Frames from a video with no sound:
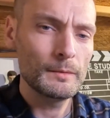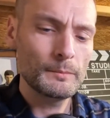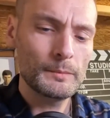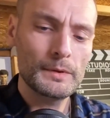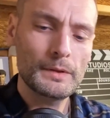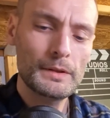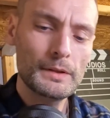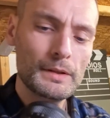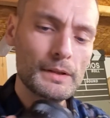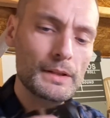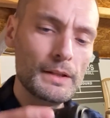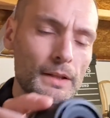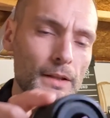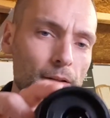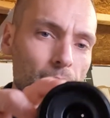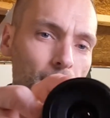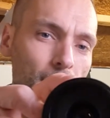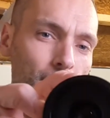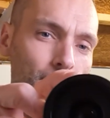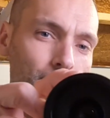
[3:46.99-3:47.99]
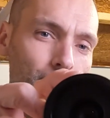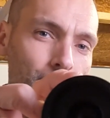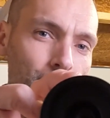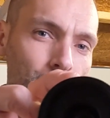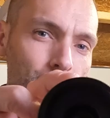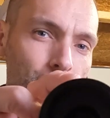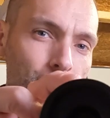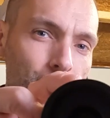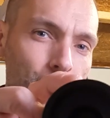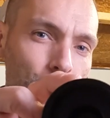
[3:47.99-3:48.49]
But look at that,
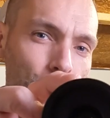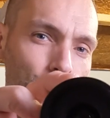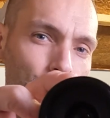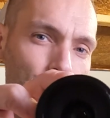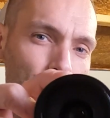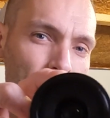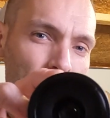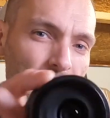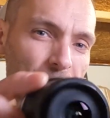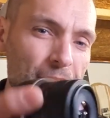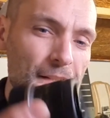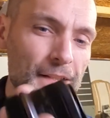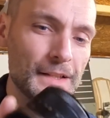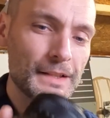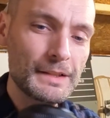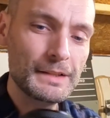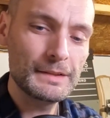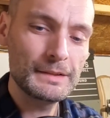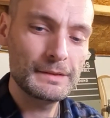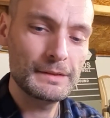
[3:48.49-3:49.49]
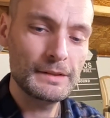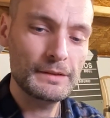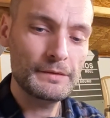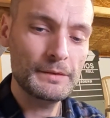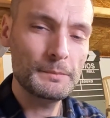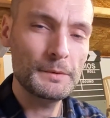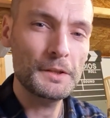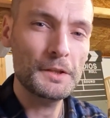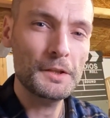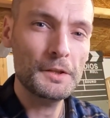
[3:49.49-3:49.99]
that's diddy. I
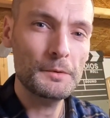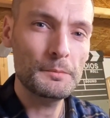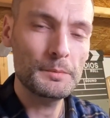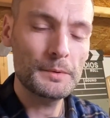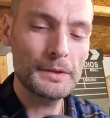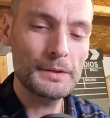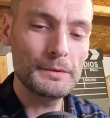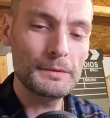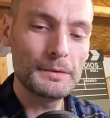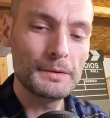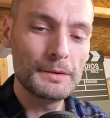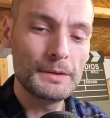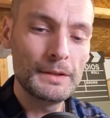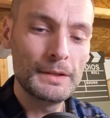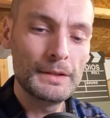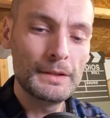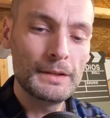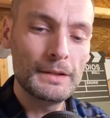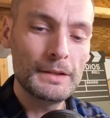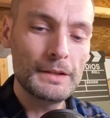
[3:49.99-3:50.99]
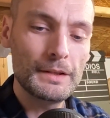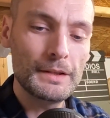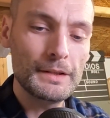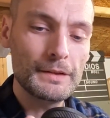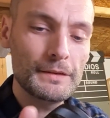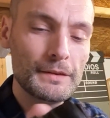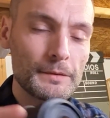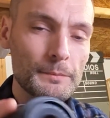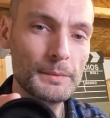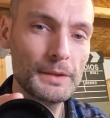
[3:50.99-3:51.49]
think my GoPro
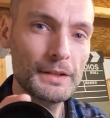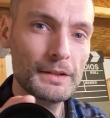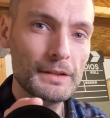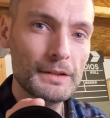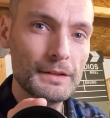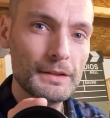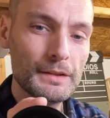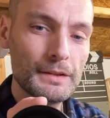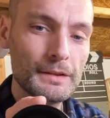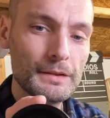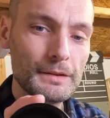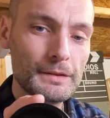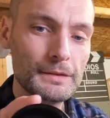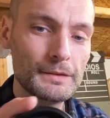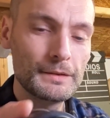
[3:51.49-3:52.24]
lens is bigger than that.